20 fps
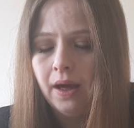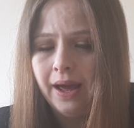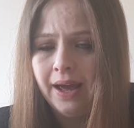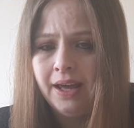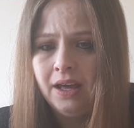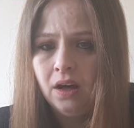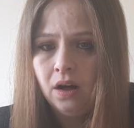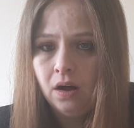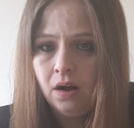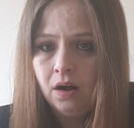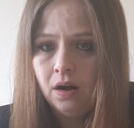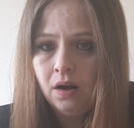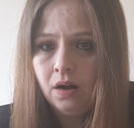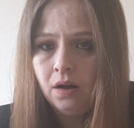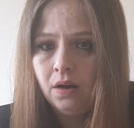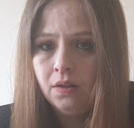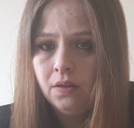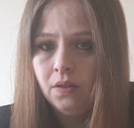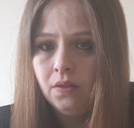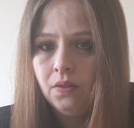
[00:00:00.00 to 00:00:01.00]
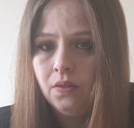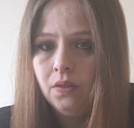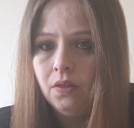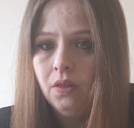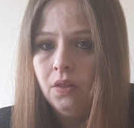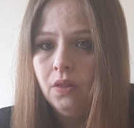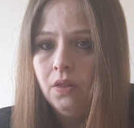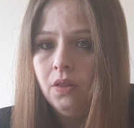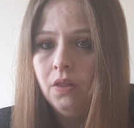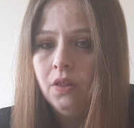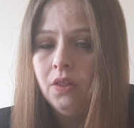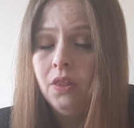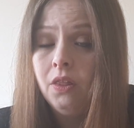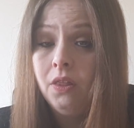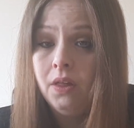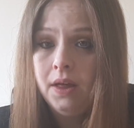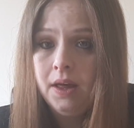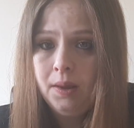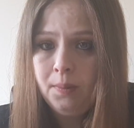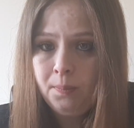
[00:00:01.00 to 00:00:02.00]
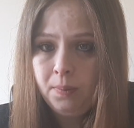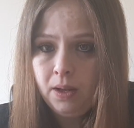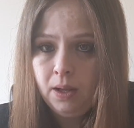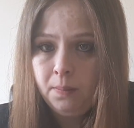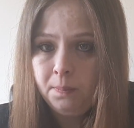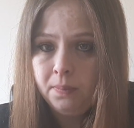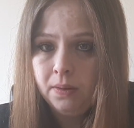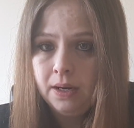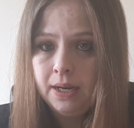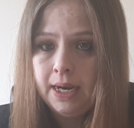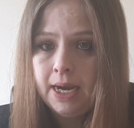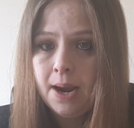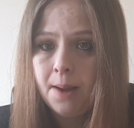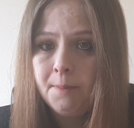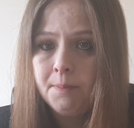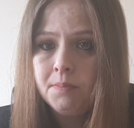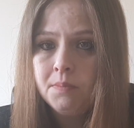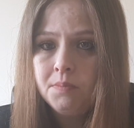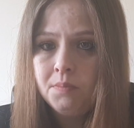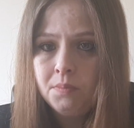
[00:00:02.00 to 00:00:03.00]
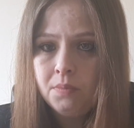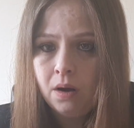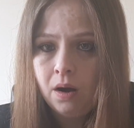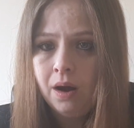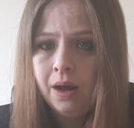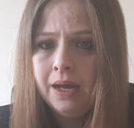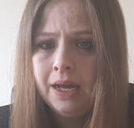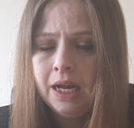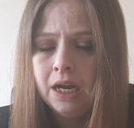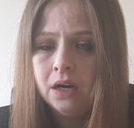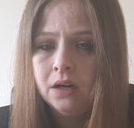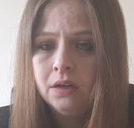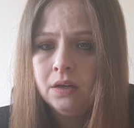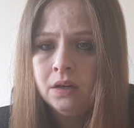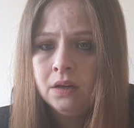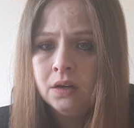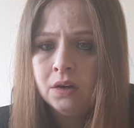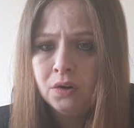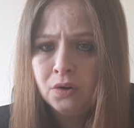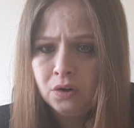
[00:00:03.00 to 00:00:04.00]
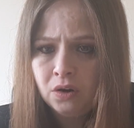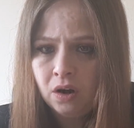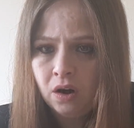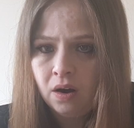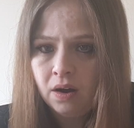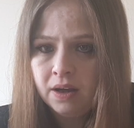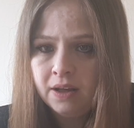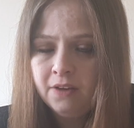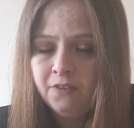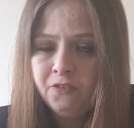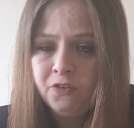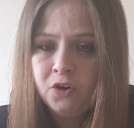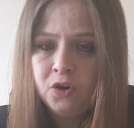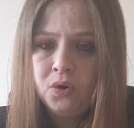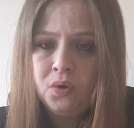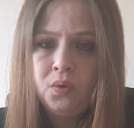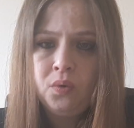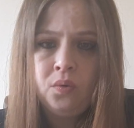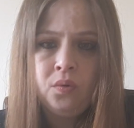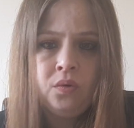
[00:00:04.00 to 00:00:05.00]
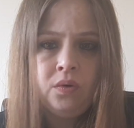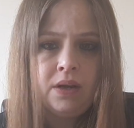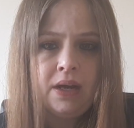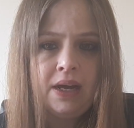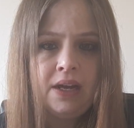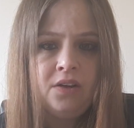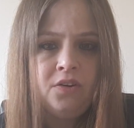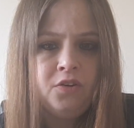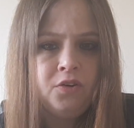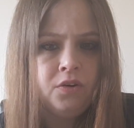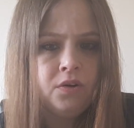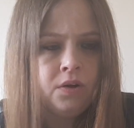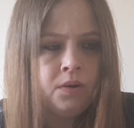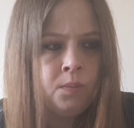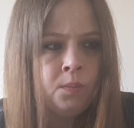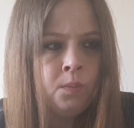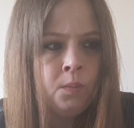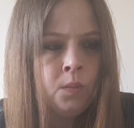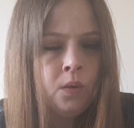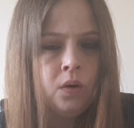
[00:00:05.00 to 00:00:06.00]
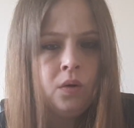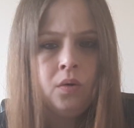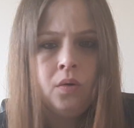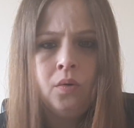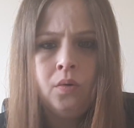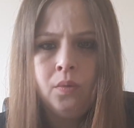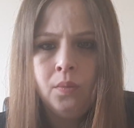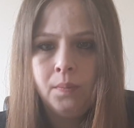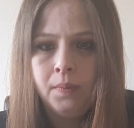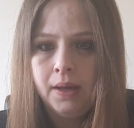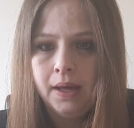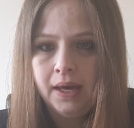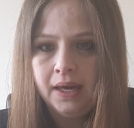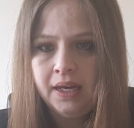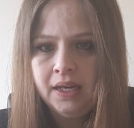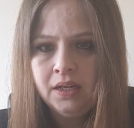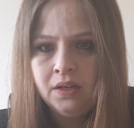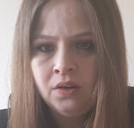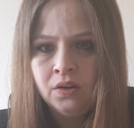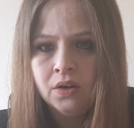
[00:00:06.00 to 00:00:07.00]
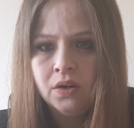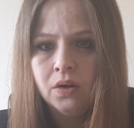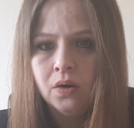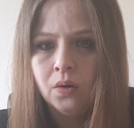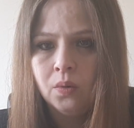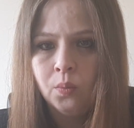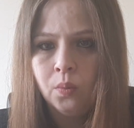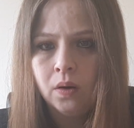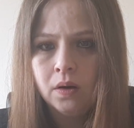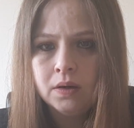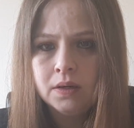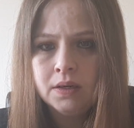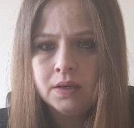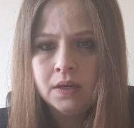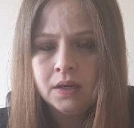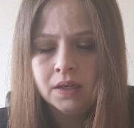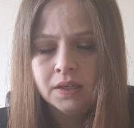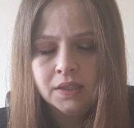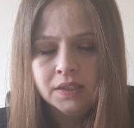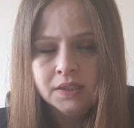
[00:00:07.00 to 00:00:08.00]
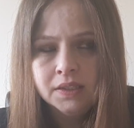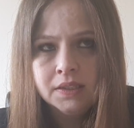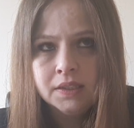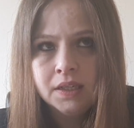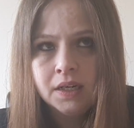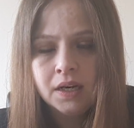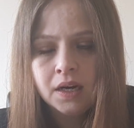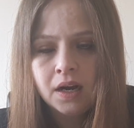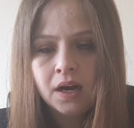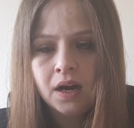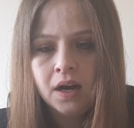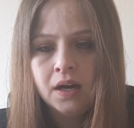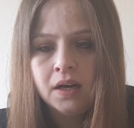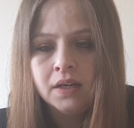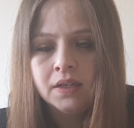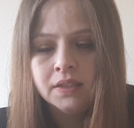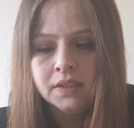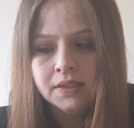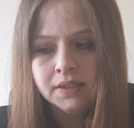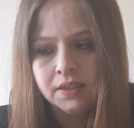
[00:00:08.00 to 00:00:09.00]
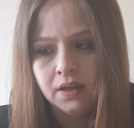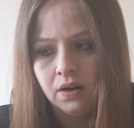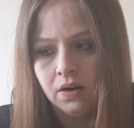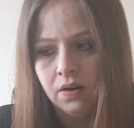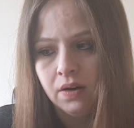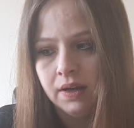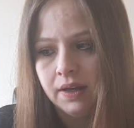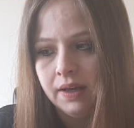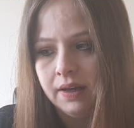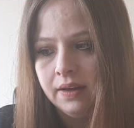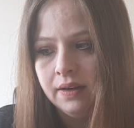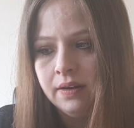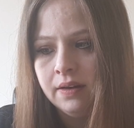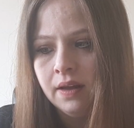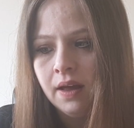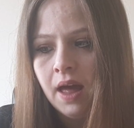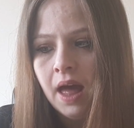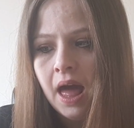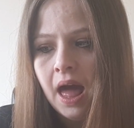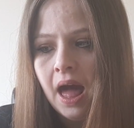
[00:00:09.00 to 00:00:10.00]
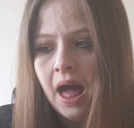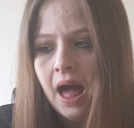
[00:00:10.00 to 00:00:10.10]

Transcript: they are the people in my life who tend to pull me to one side